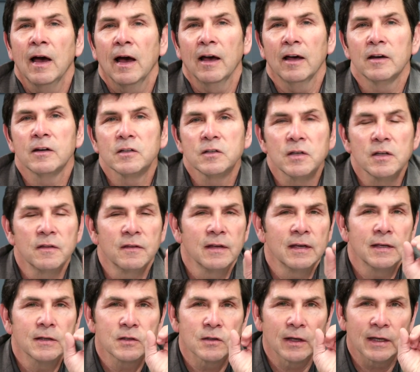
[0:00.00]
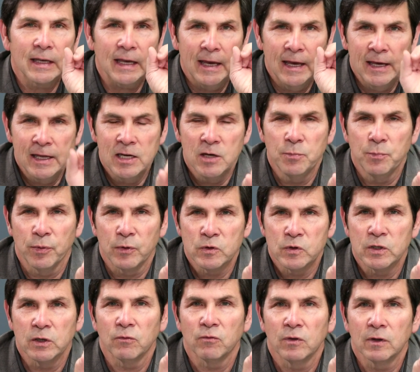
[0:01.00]
I honestly think it's like
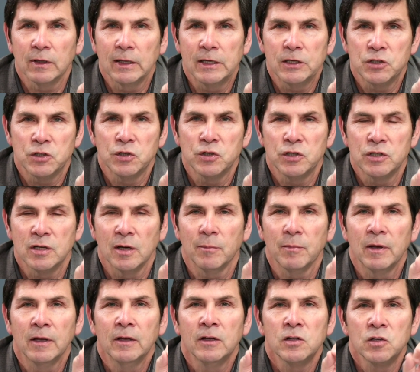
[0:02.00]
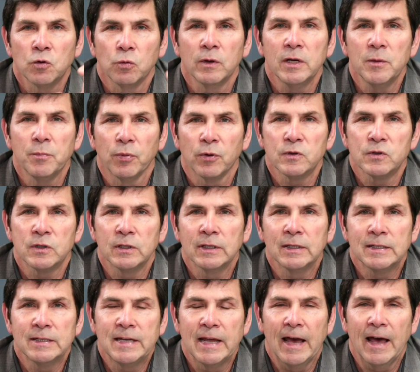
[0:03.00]
80% relationship,
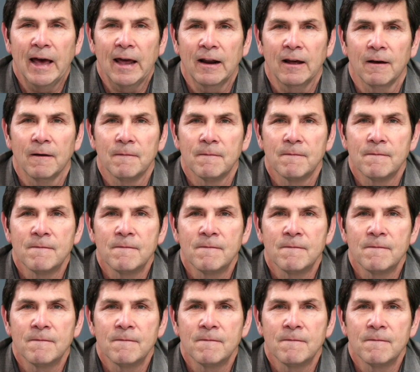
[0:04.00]
20% data.